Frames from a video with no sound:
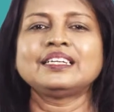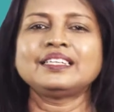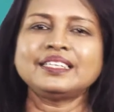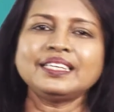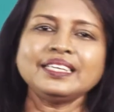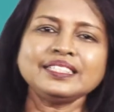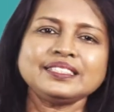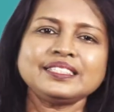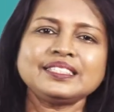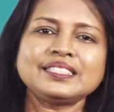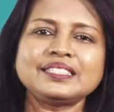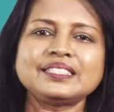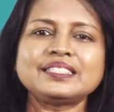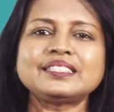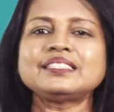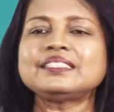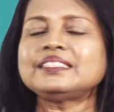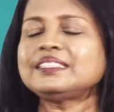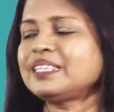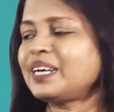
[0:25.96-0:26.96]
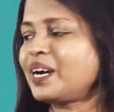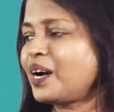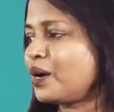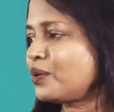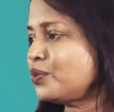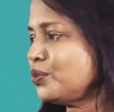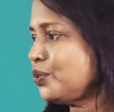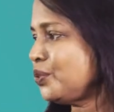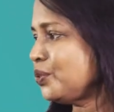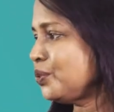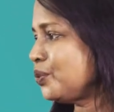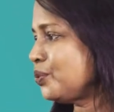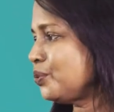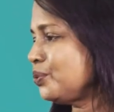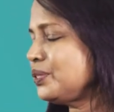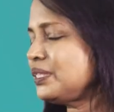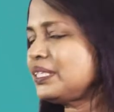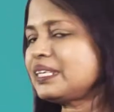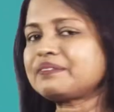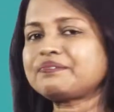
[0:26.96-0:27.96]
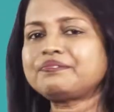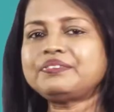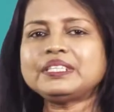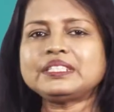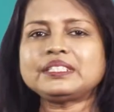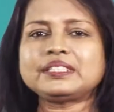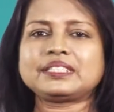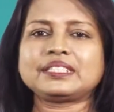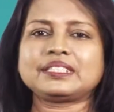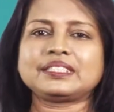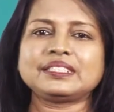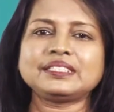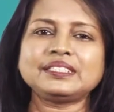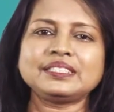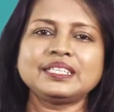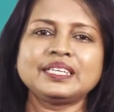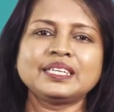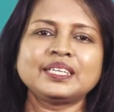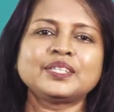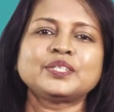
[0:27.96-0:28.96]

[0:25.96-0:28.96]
Let's learn how to use affixes